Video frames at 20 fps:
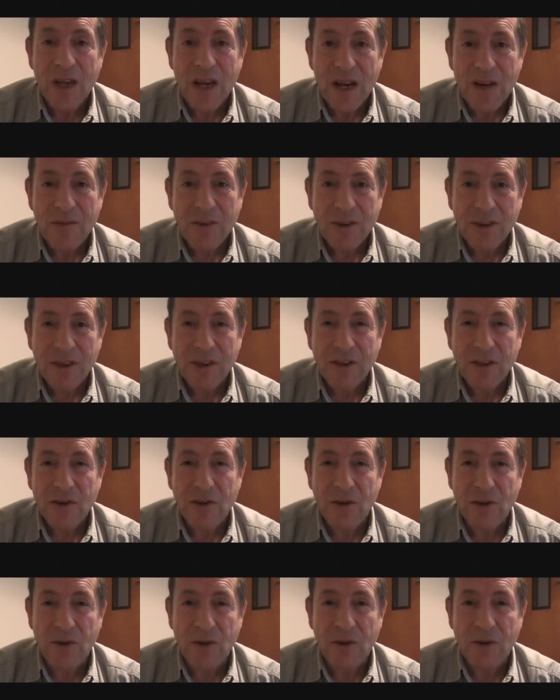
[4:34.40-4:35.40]
everything they
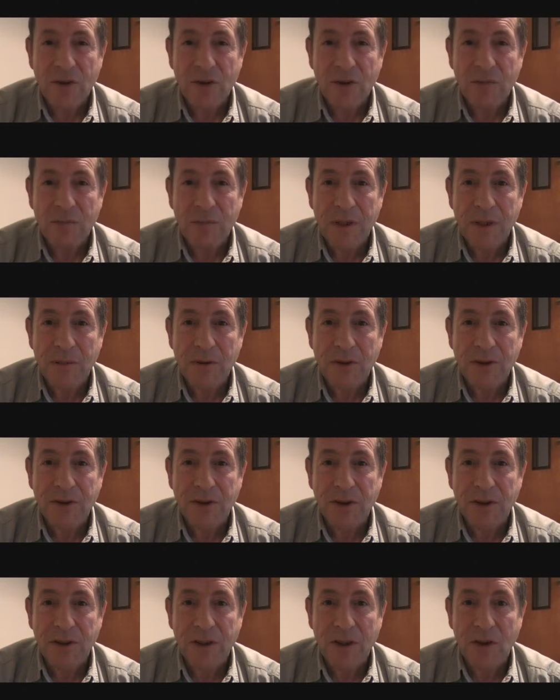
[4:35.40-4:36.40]
do that people
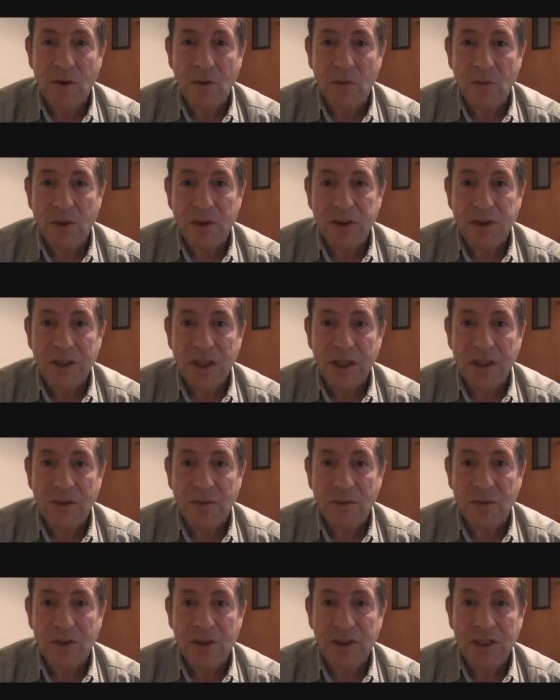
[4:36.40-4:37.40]
sort of think, oh, what's that,
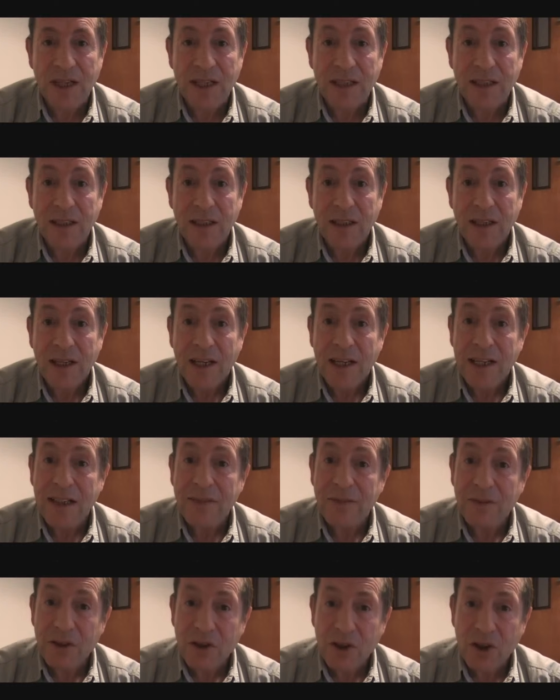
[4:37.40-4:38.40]
and
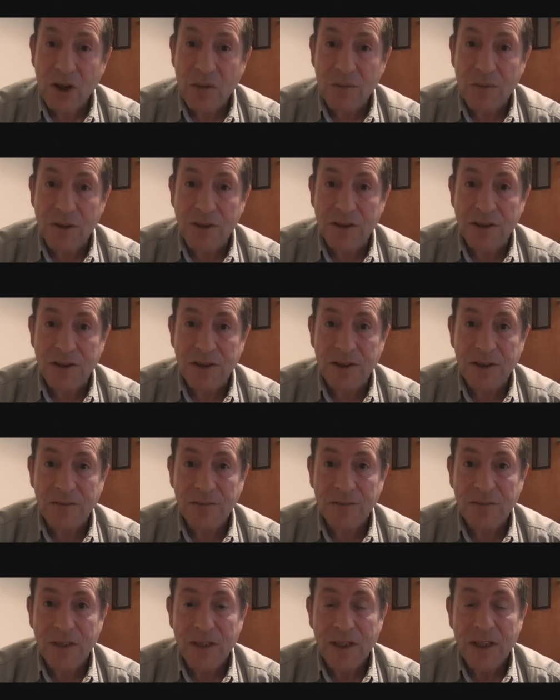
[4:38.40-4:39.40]
even turbulence.
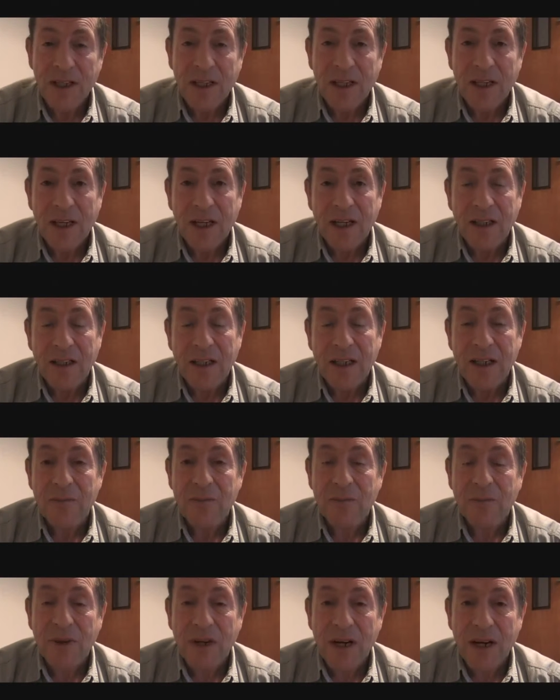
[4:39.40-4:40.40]
And
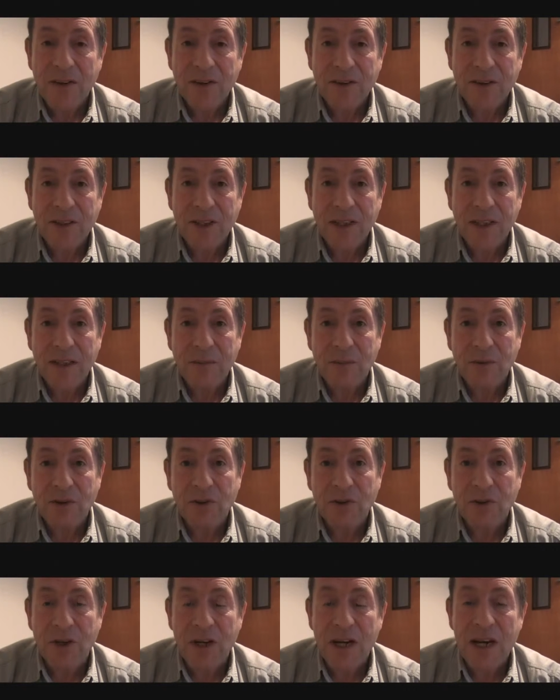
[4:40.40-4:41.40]
even prior to that, they went
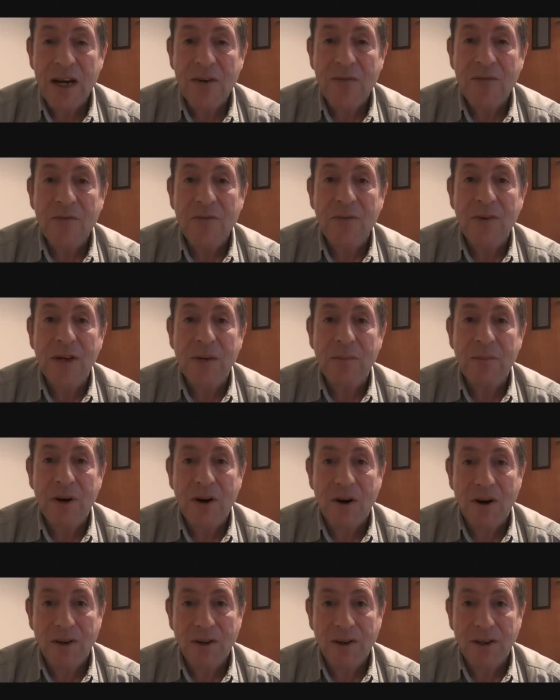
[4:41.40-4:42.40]
through every
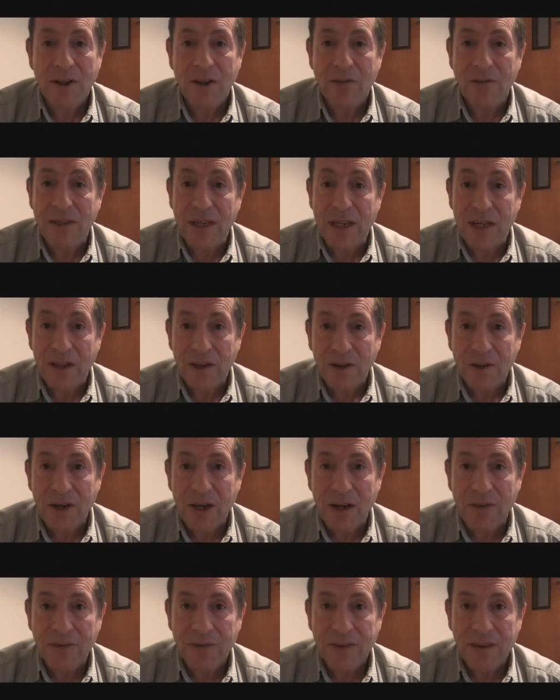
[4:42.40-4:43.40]
part of the
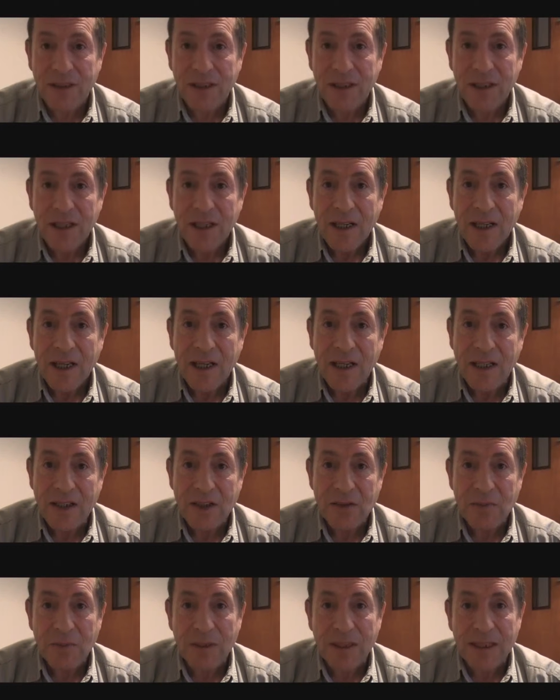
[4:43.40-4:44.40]
aircraft and
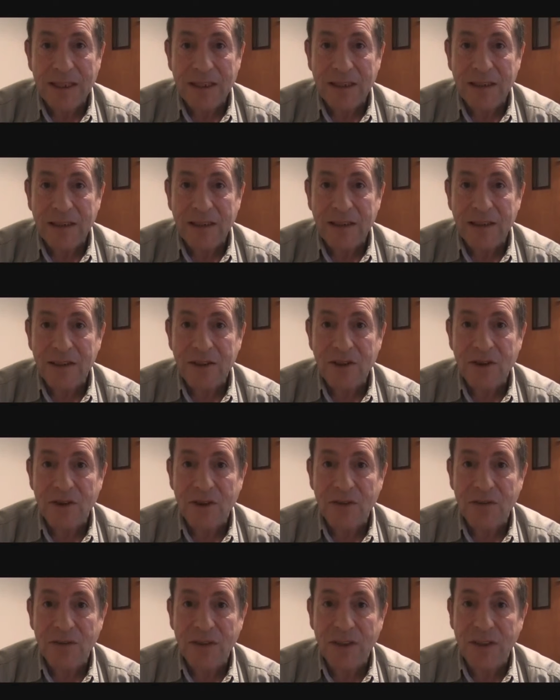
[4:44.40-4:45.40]
explained that
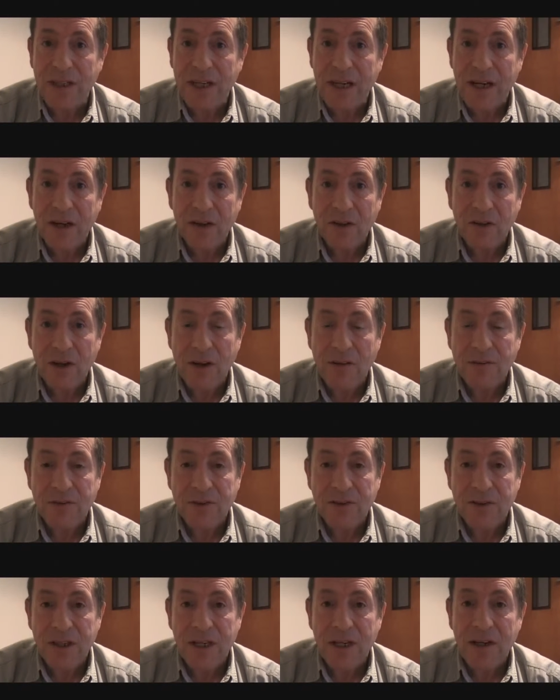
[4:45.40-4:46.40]
the
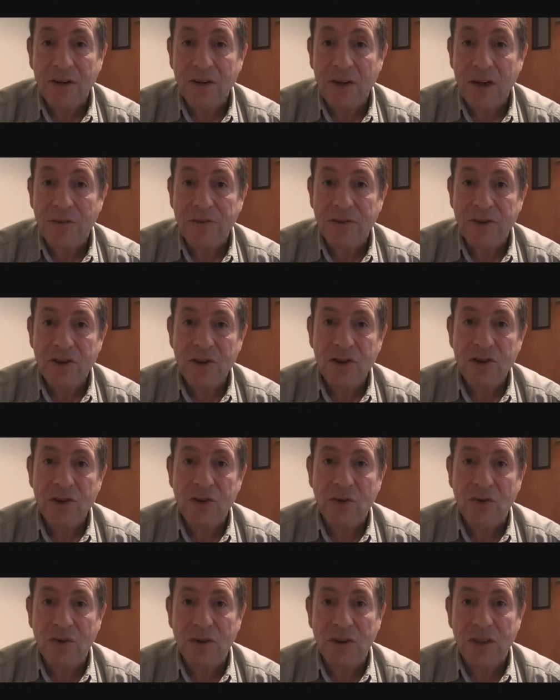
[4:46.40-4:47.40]
aircraft just
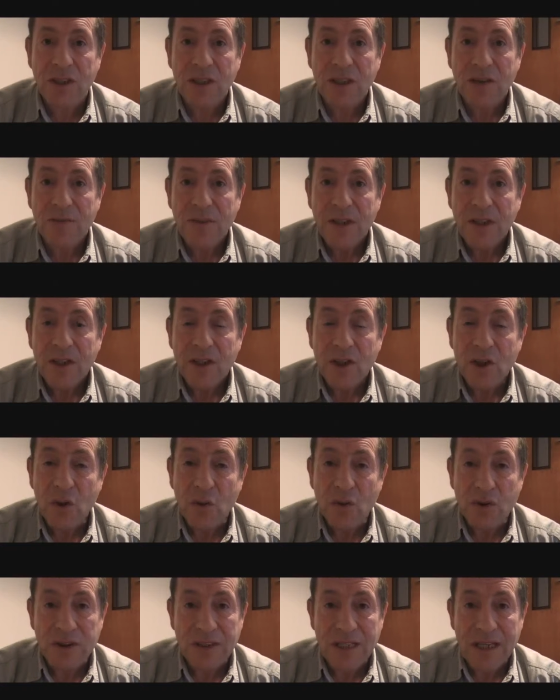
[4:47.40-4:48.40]
don't
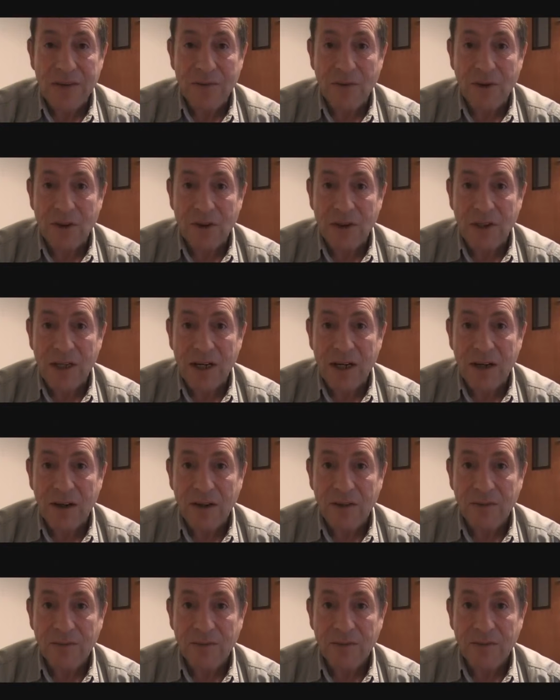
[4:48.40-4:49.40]
nosedive out of the
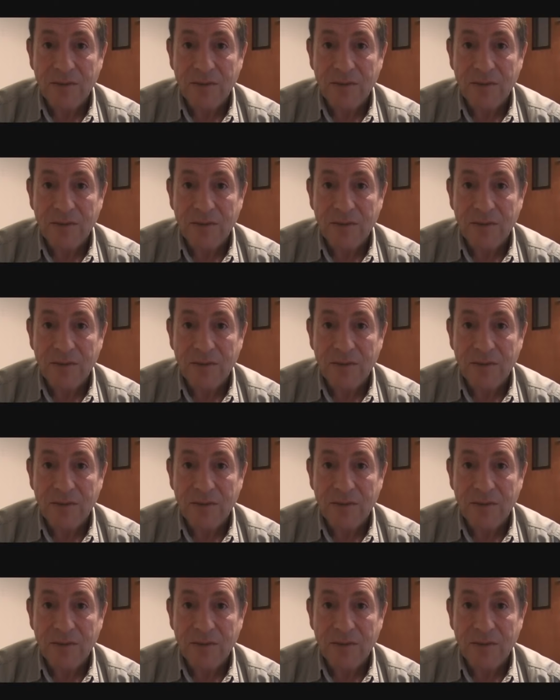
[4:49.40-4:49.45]
air.